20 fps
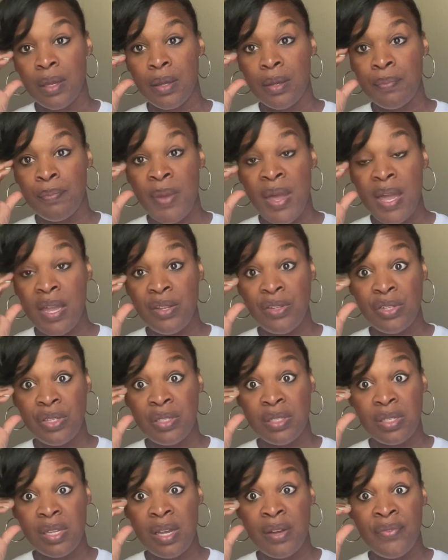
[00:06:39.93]

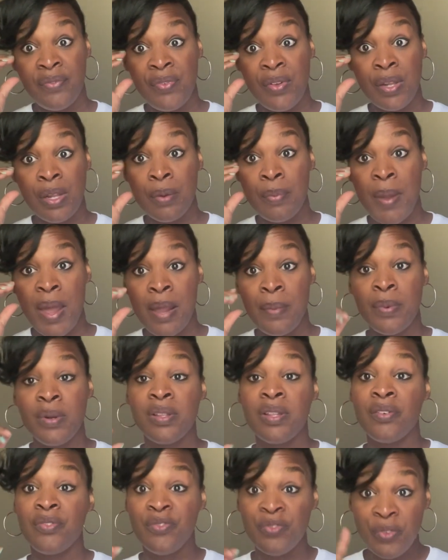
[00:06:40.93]
pages of filler paper
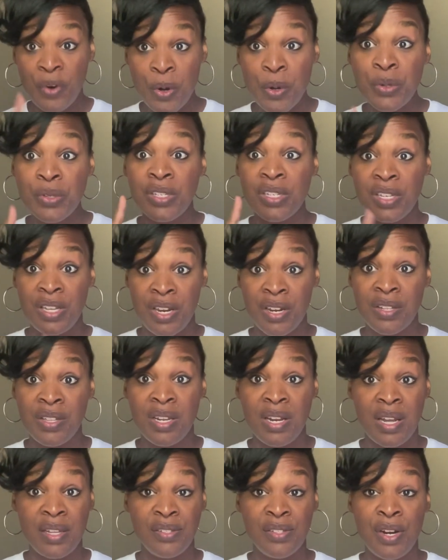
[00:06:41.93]
the first year that
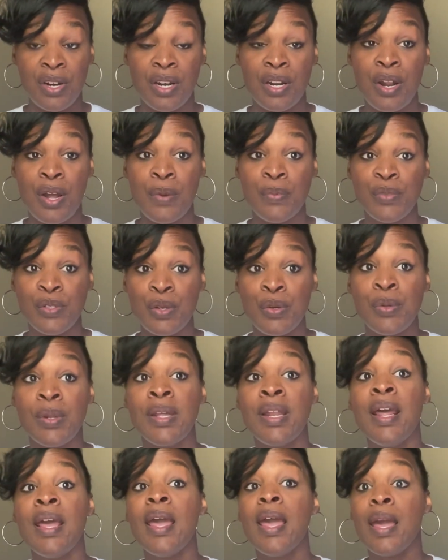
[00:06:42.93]
I started homeschooling,
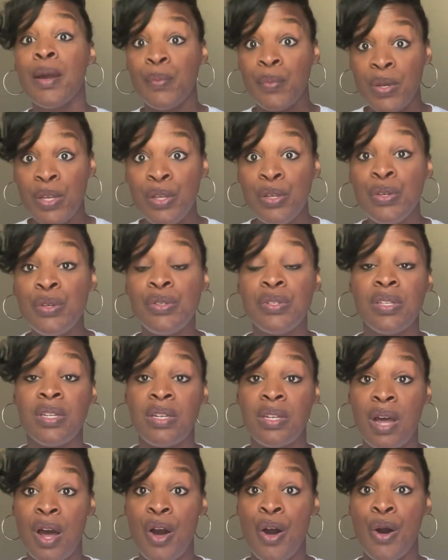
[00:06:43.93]
and we used it
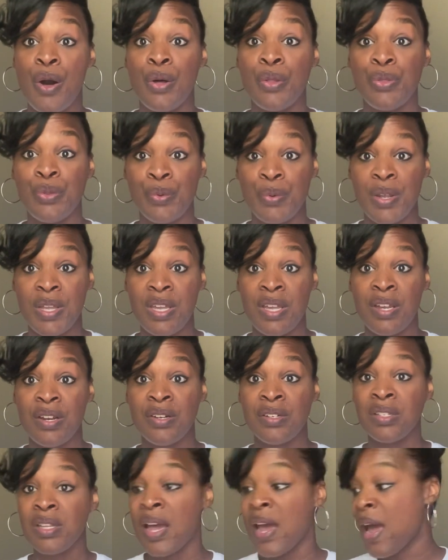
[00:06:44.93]
all 3
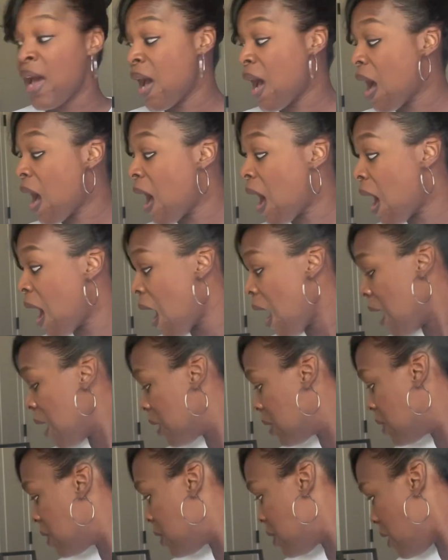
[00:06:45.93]
years. I
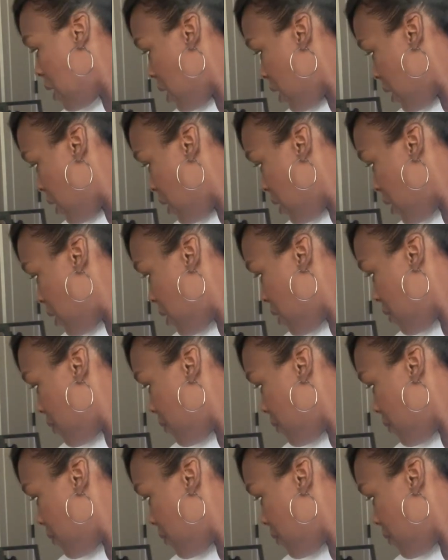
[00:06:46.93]
think